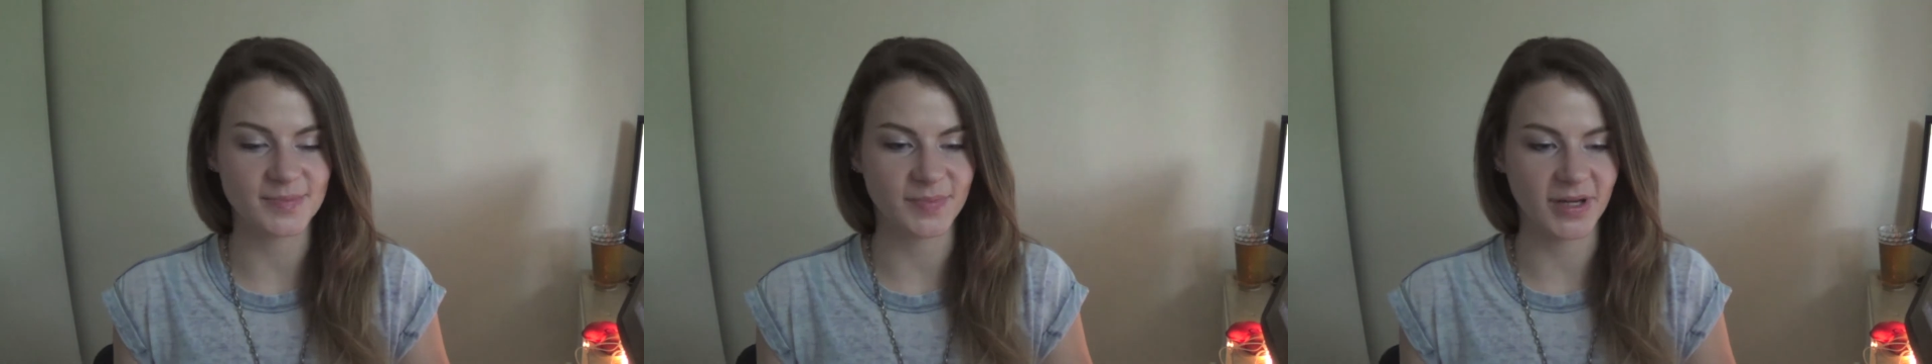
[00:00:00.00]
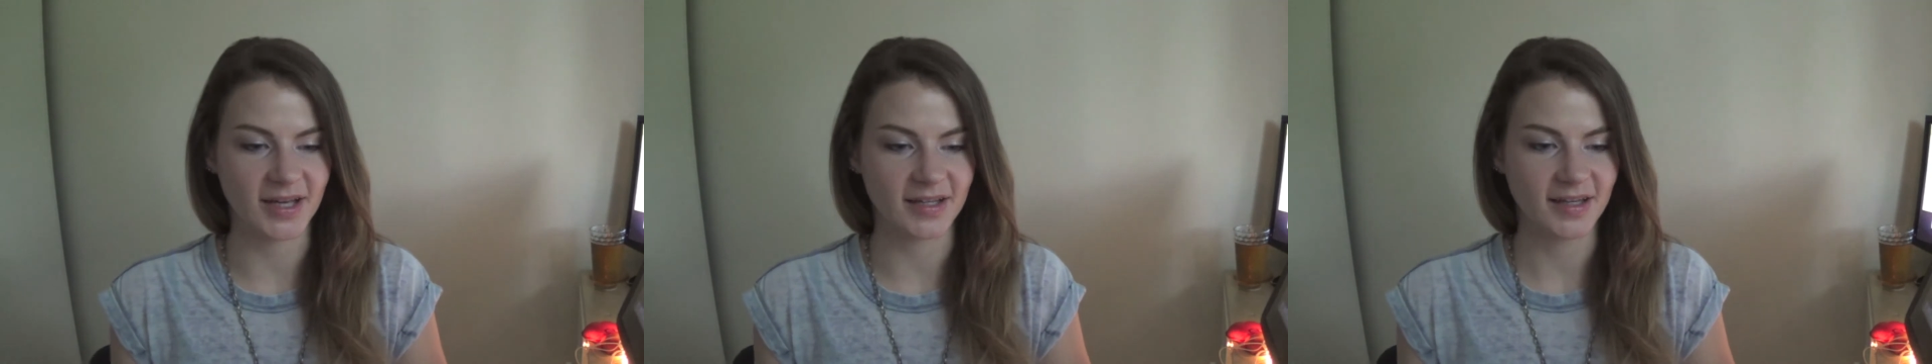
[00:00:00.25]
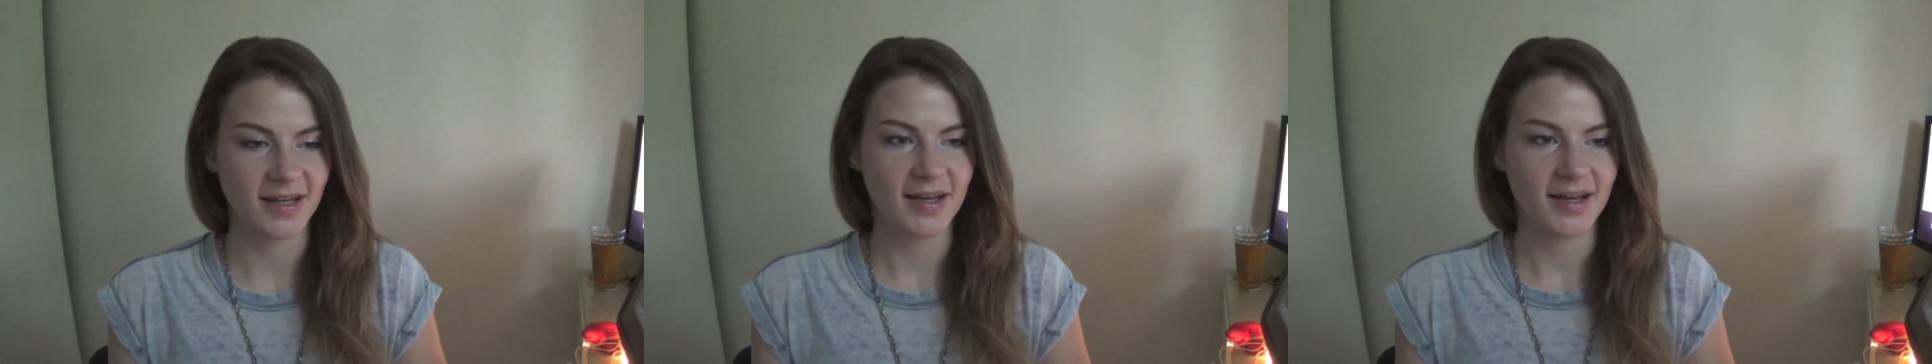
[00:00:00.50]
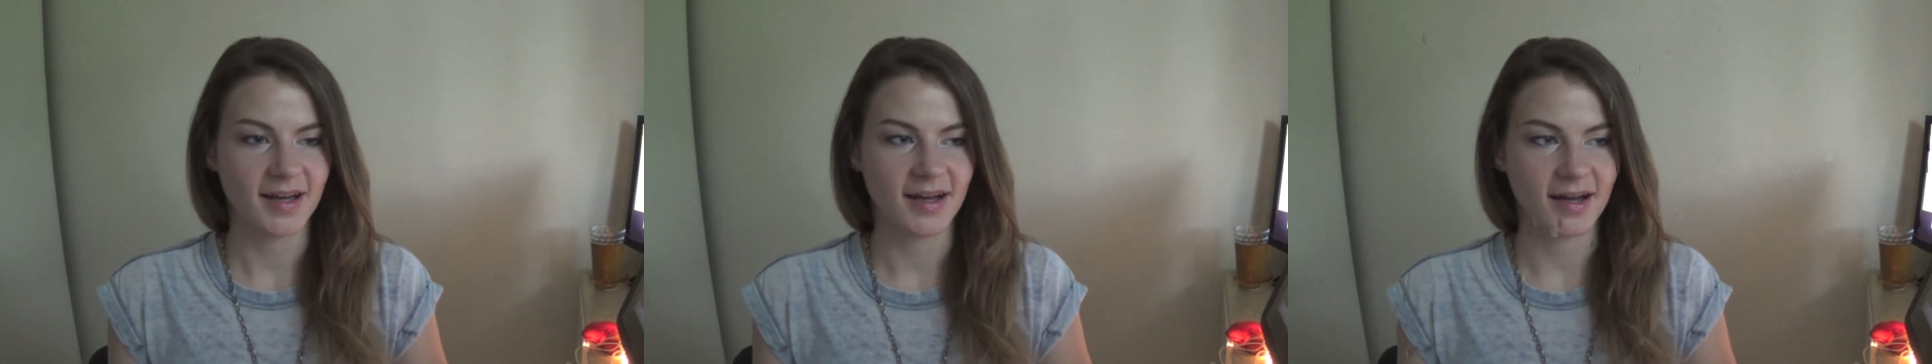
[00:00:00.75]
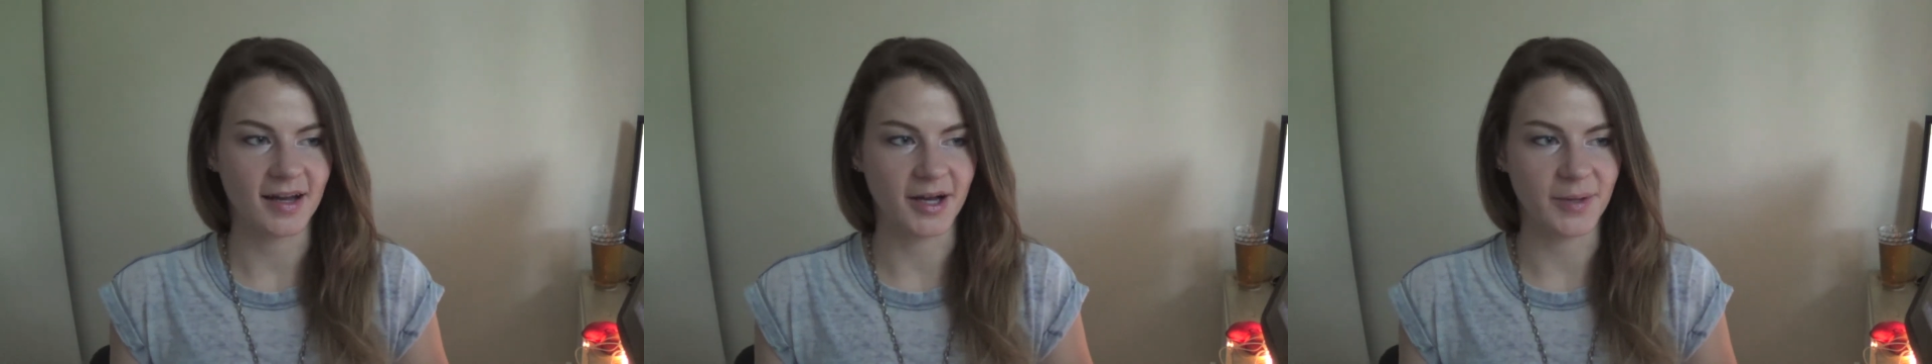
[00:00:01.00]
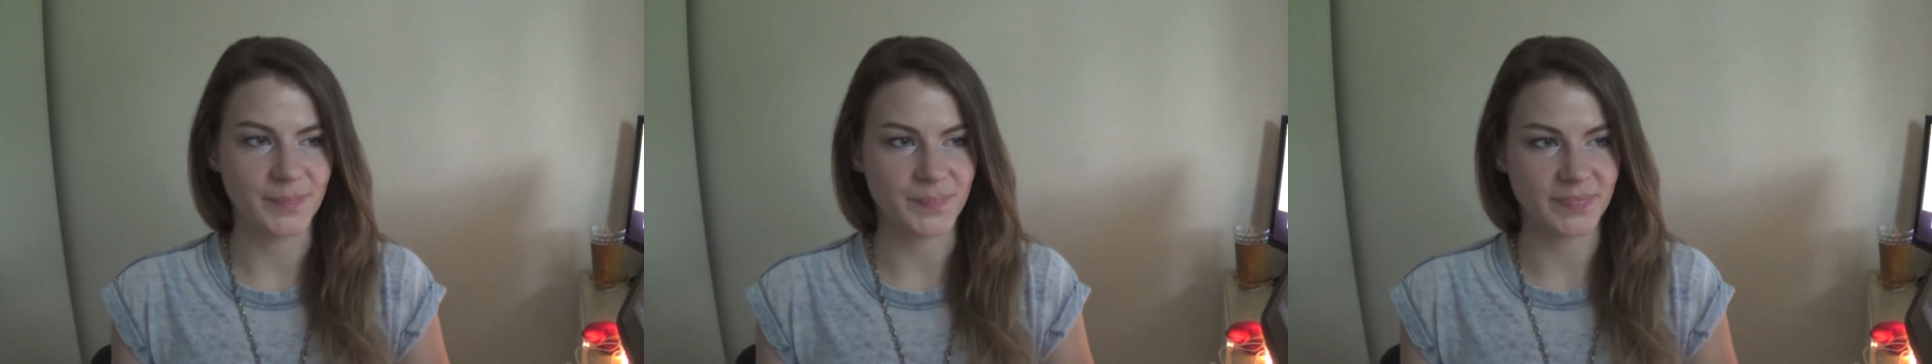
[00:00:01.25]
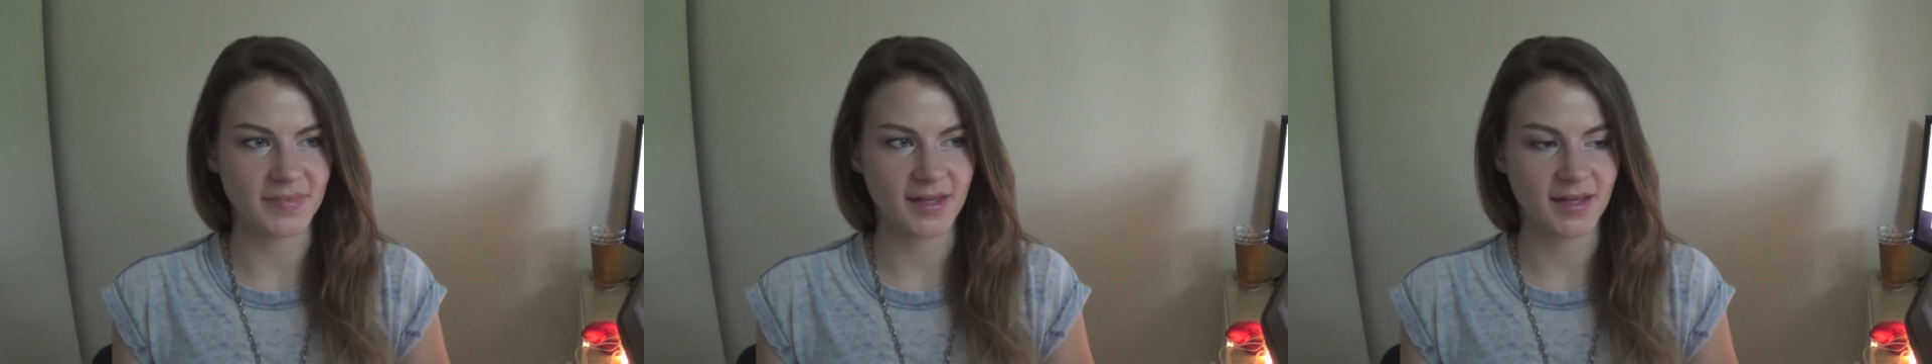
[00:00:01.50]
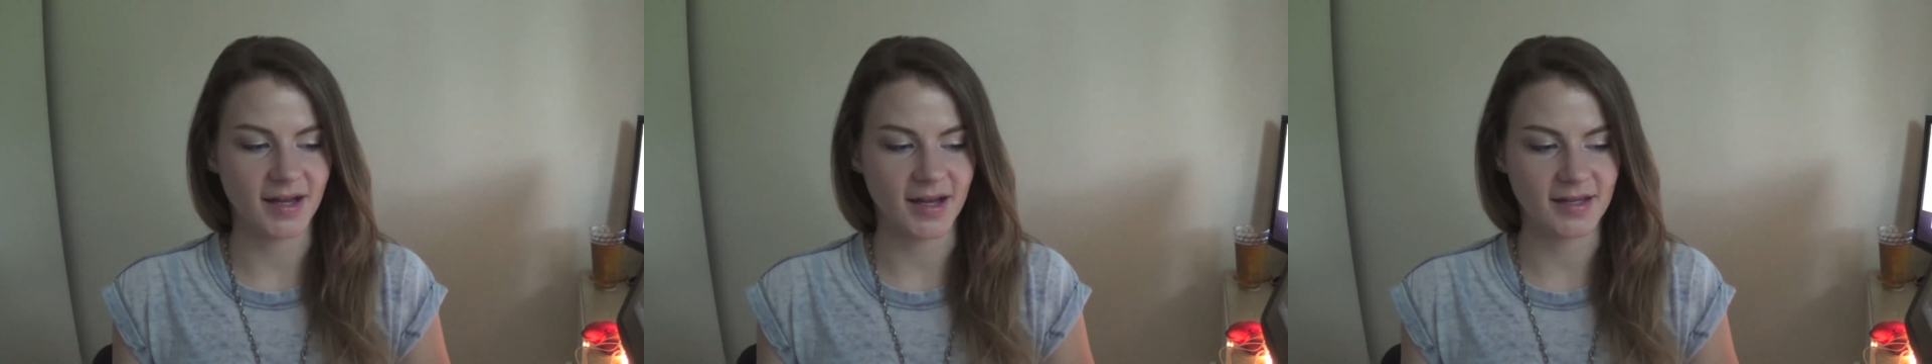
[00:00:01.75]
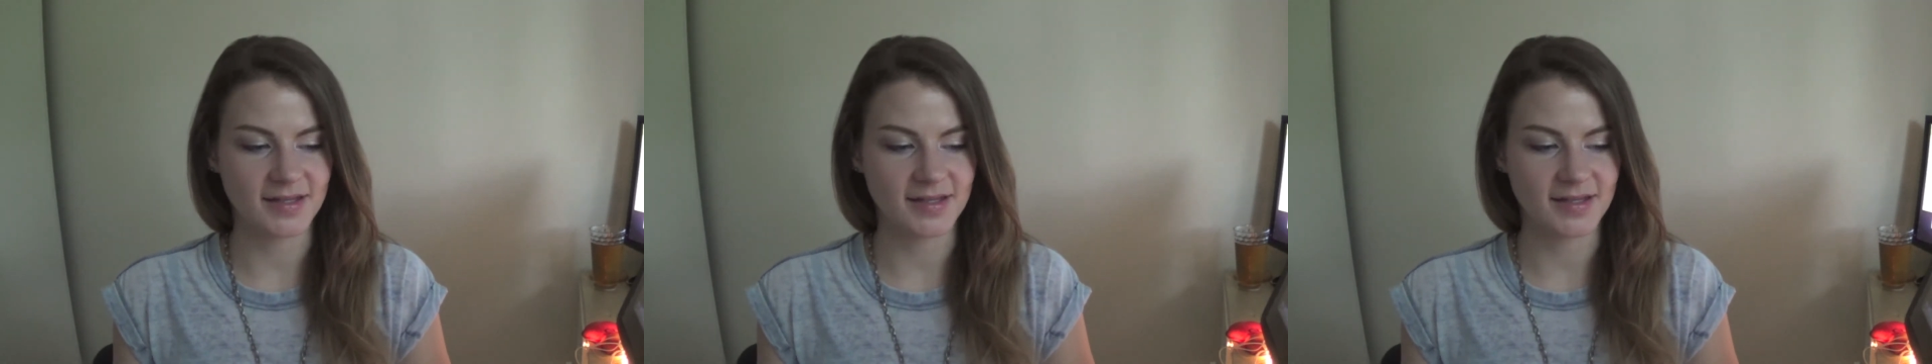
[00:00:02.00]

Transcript: but I